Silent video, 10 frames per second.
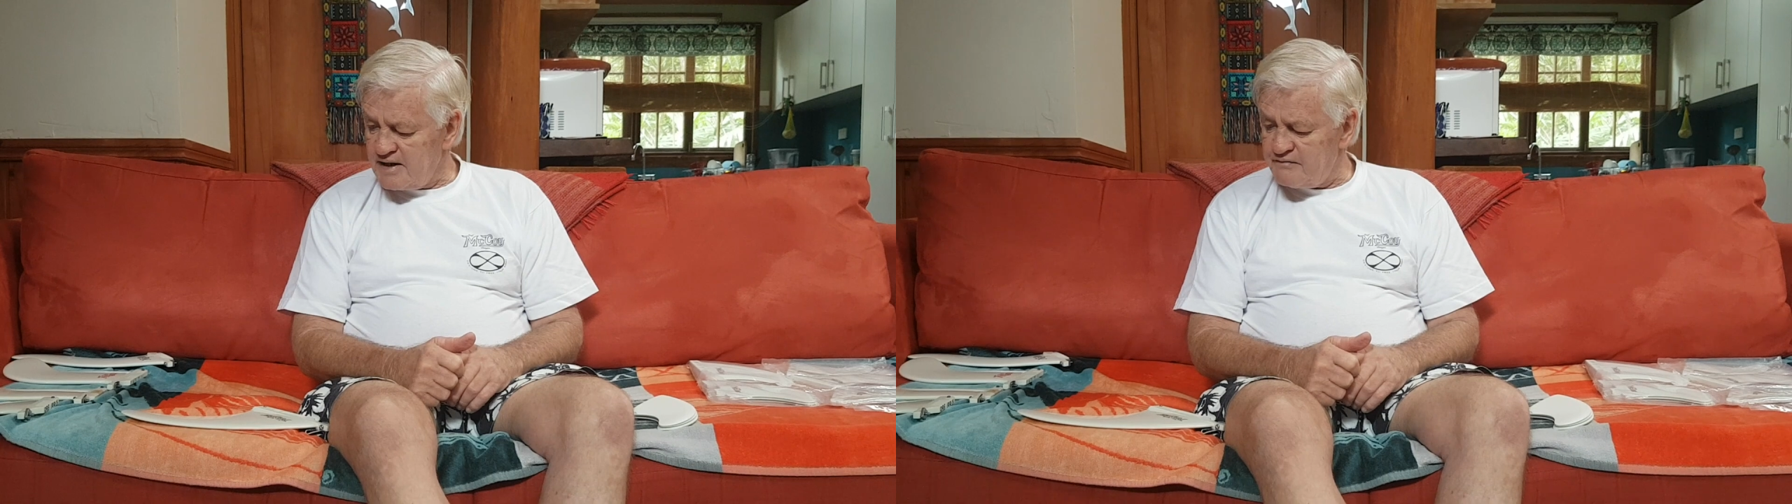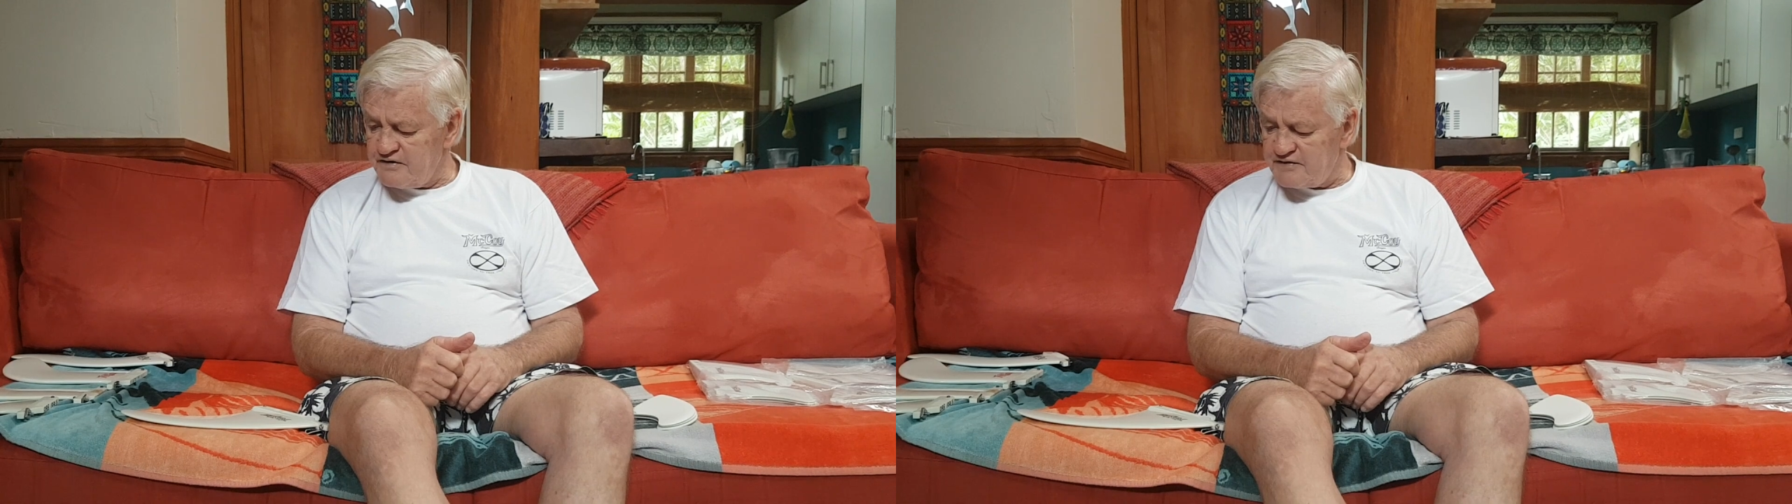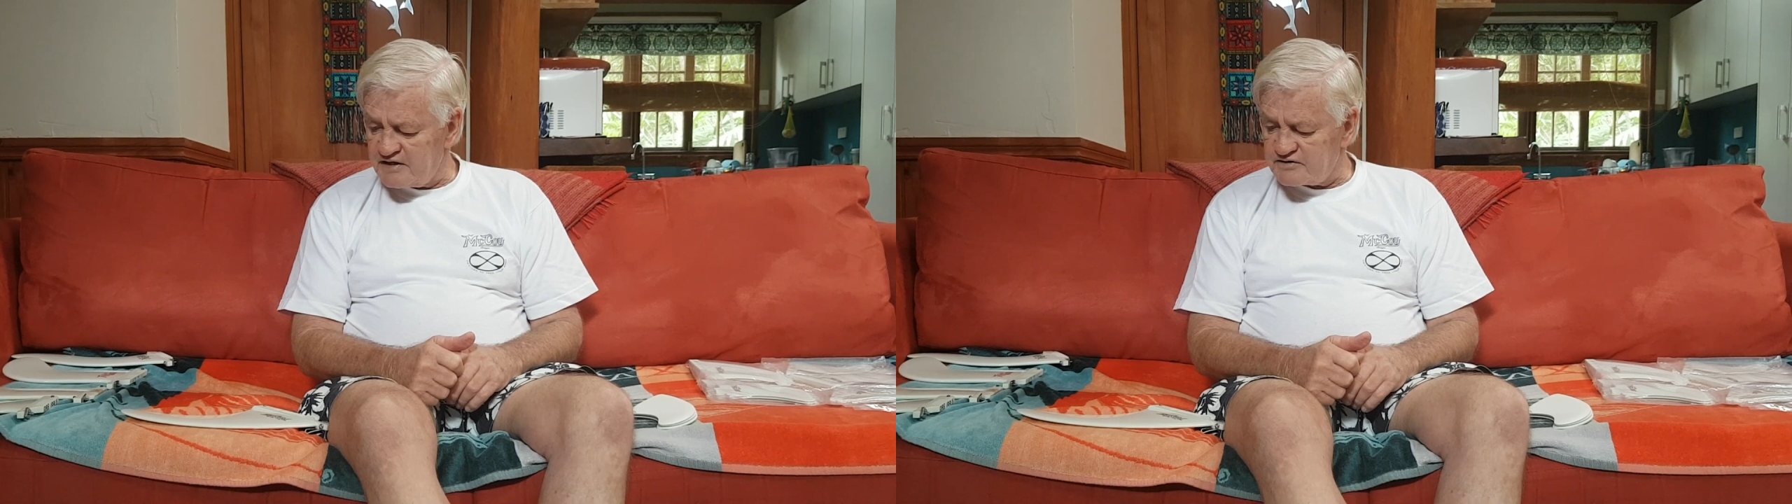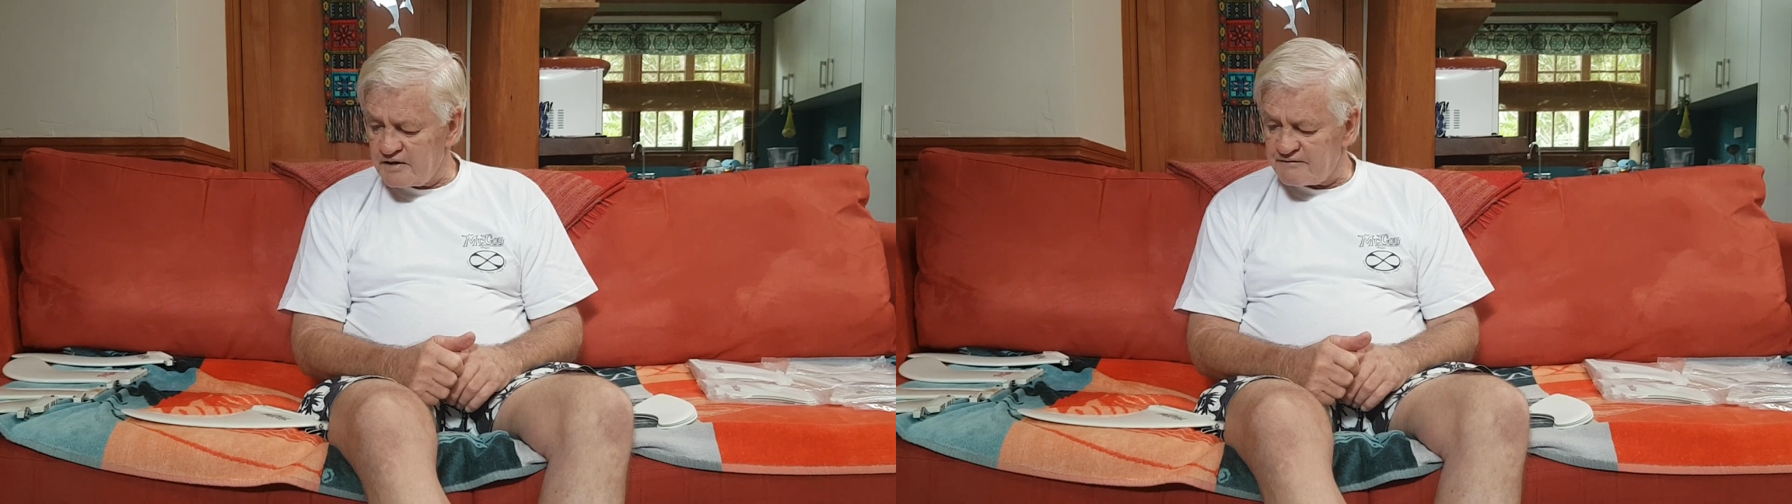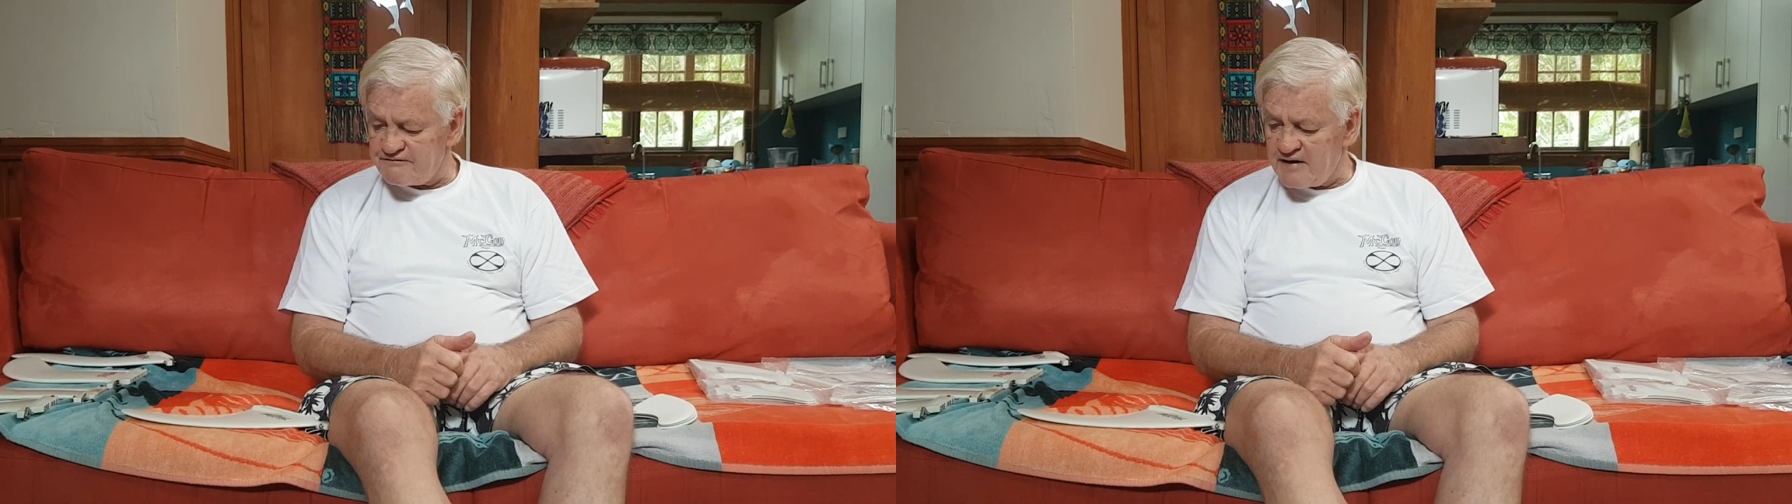everything's
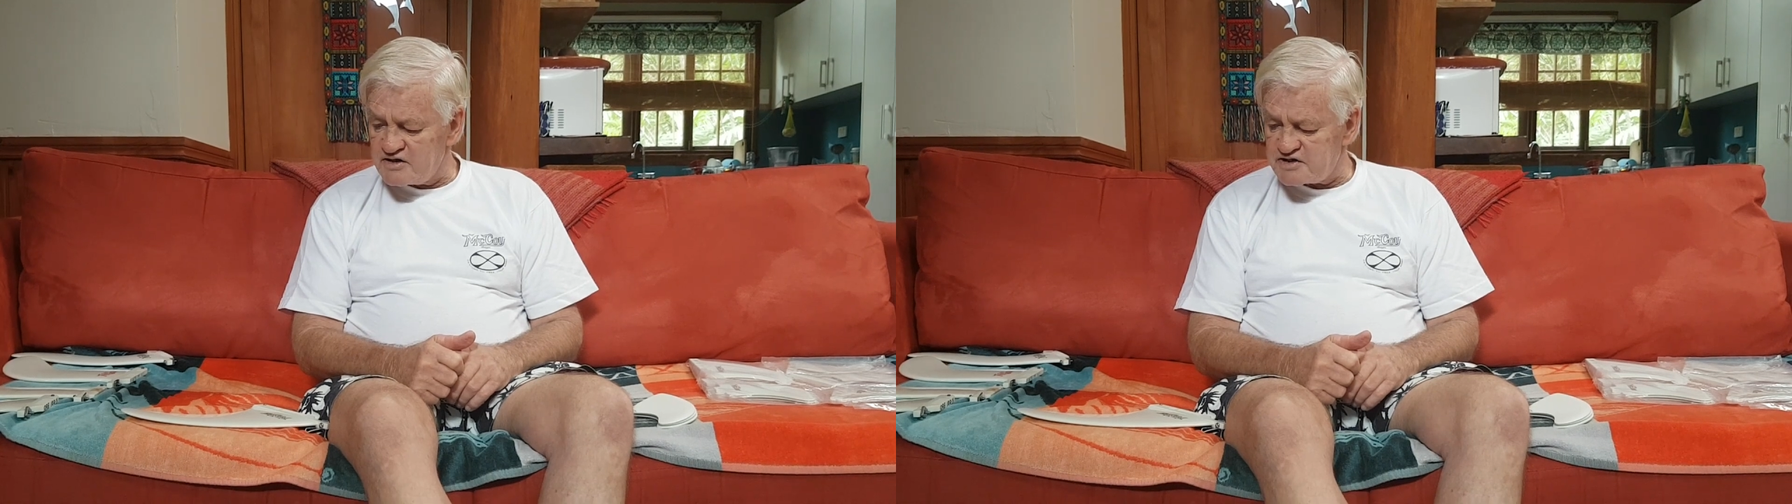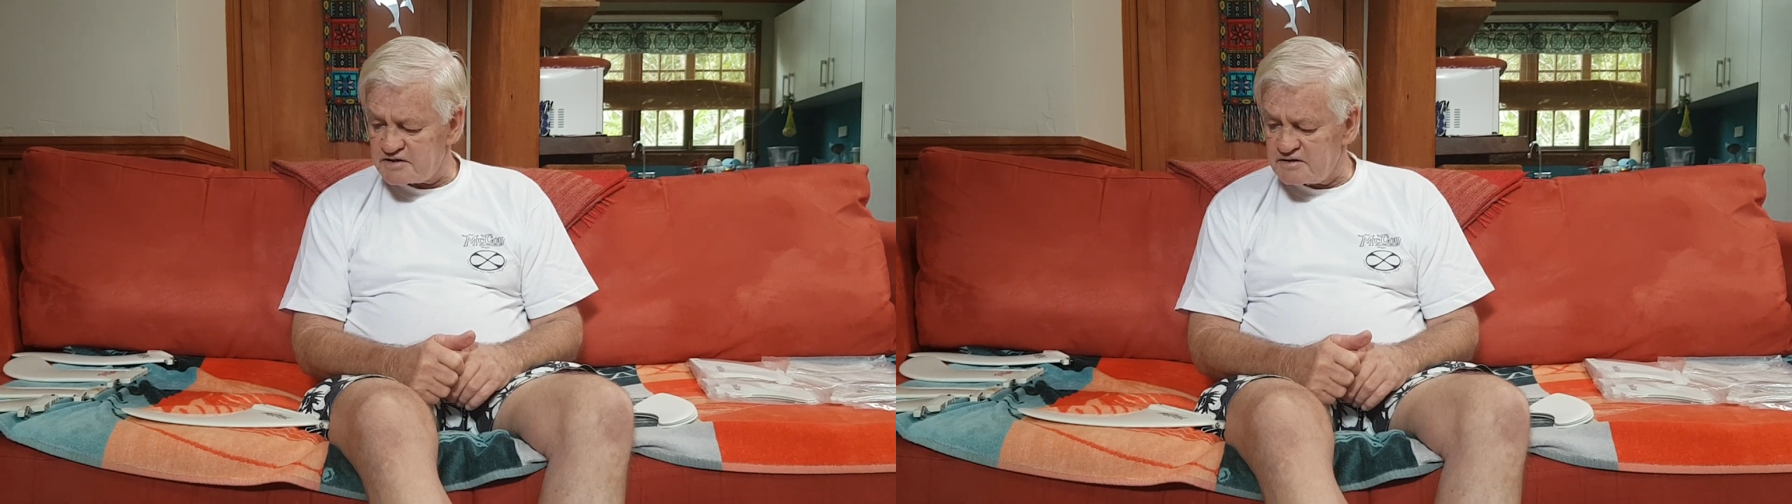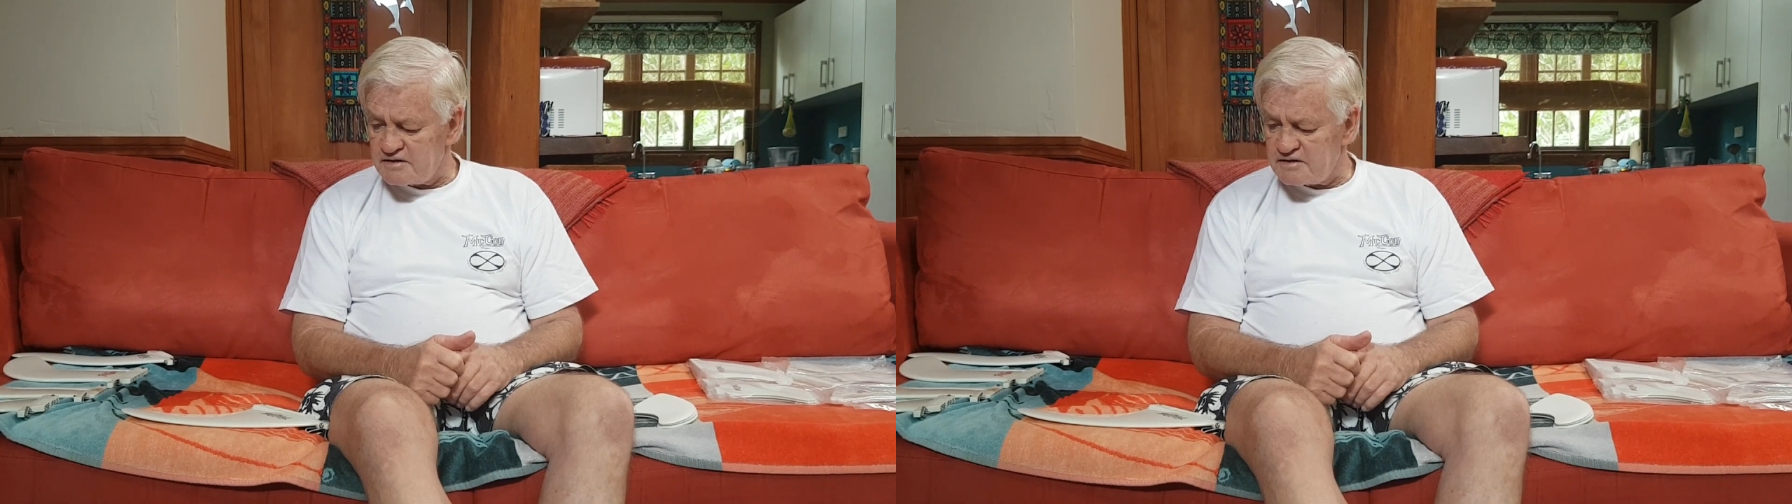got a function.